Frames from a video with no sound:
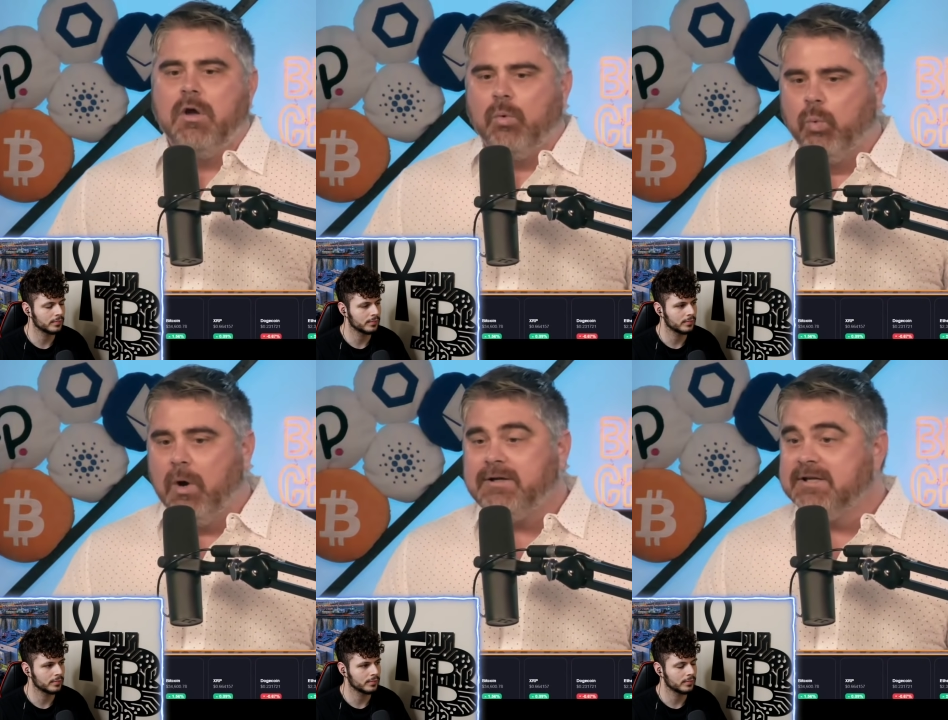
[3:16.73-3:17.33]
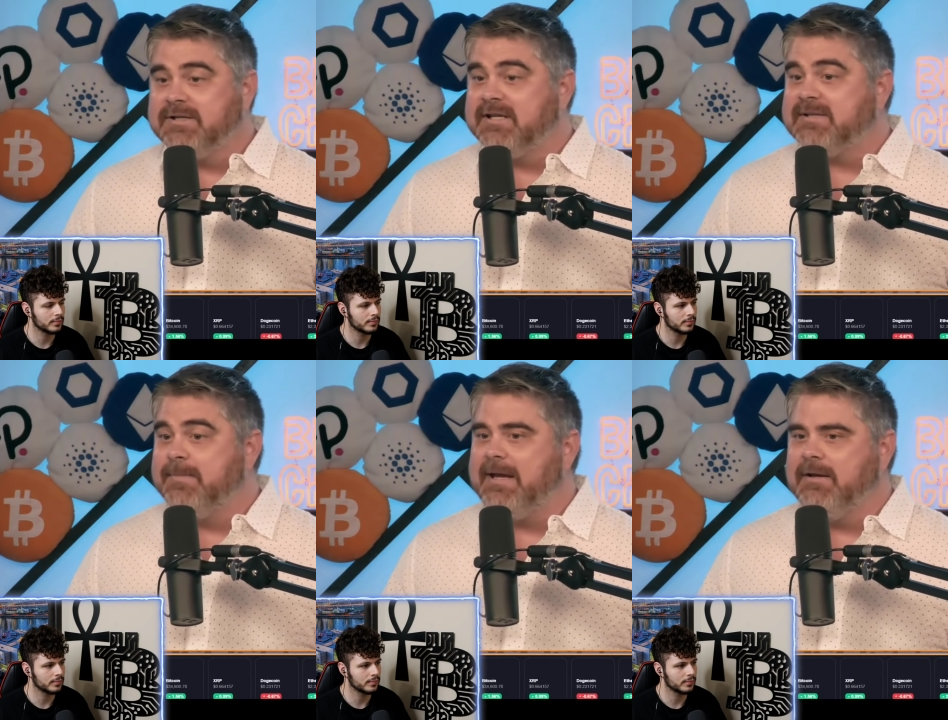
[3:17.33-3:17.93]
Speaker 1: What does this
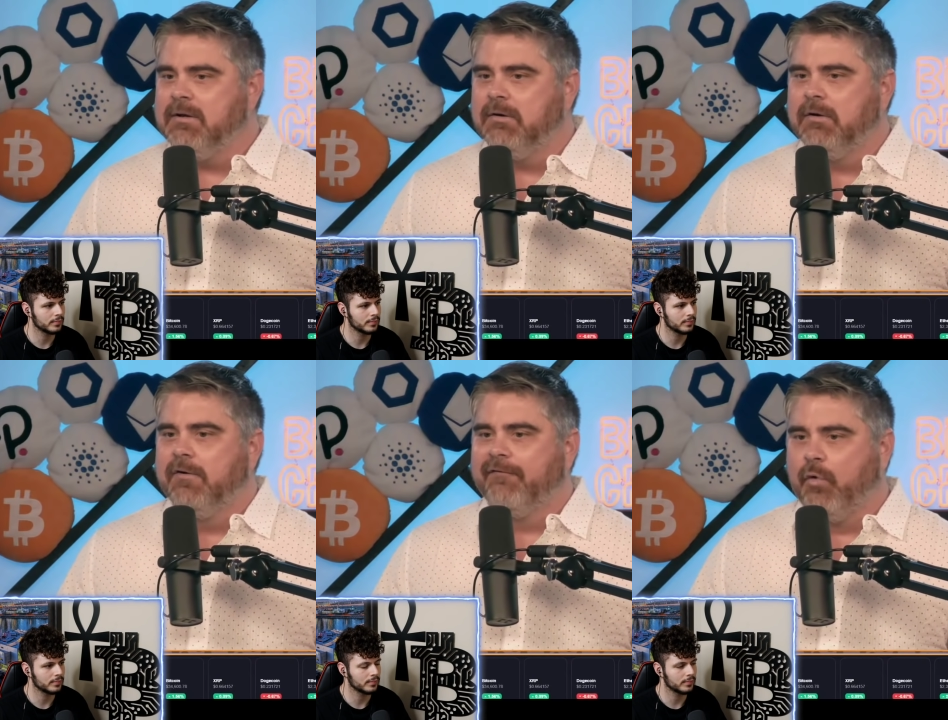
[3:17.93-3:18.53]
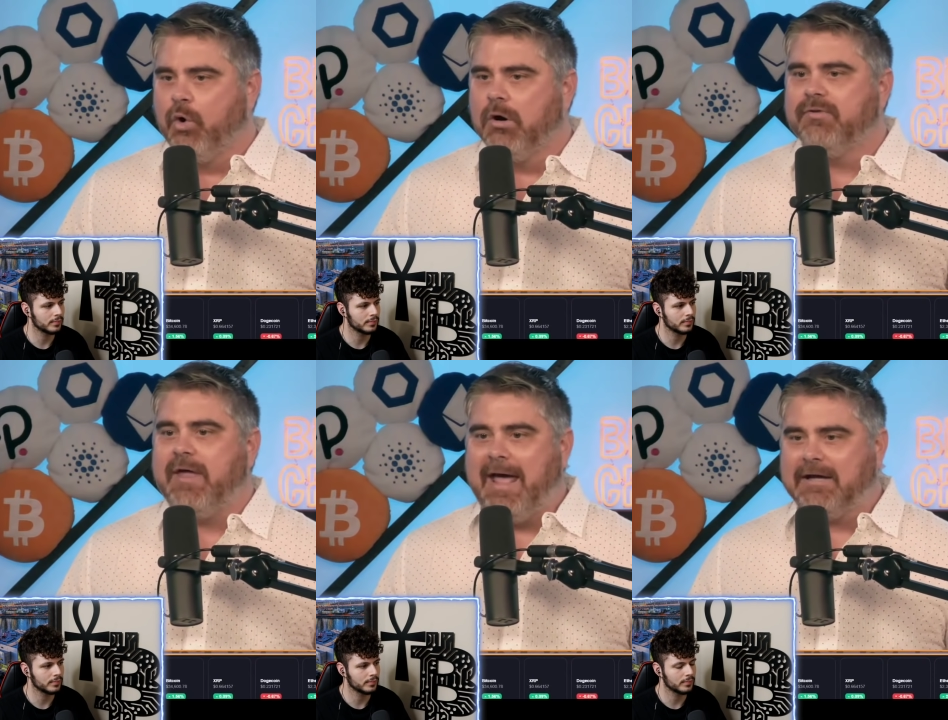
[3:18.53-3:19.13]
mean for
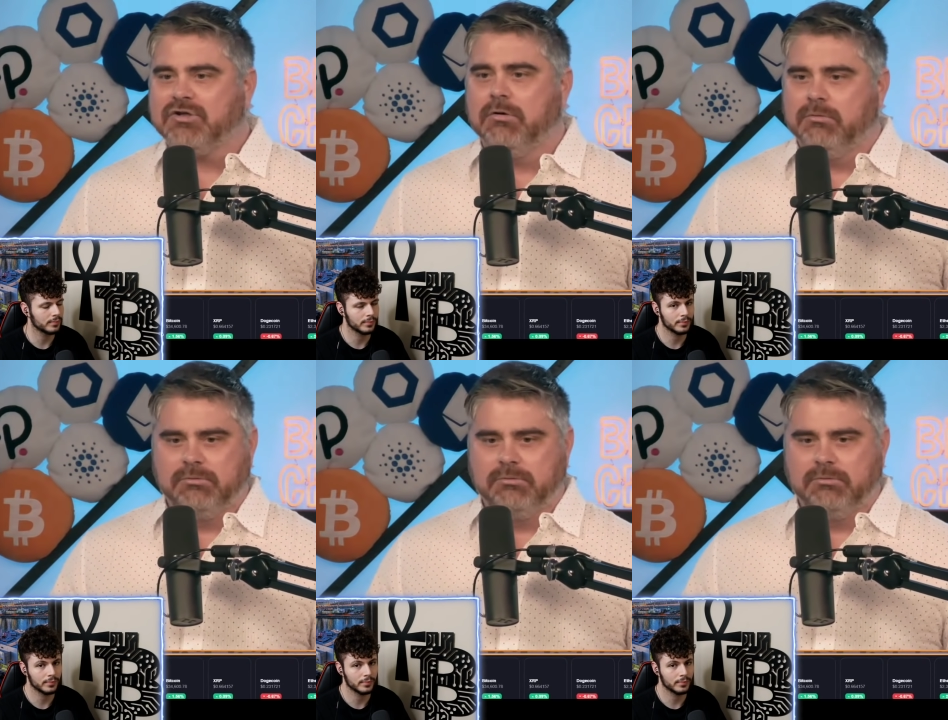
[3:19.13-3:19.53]
the XRP?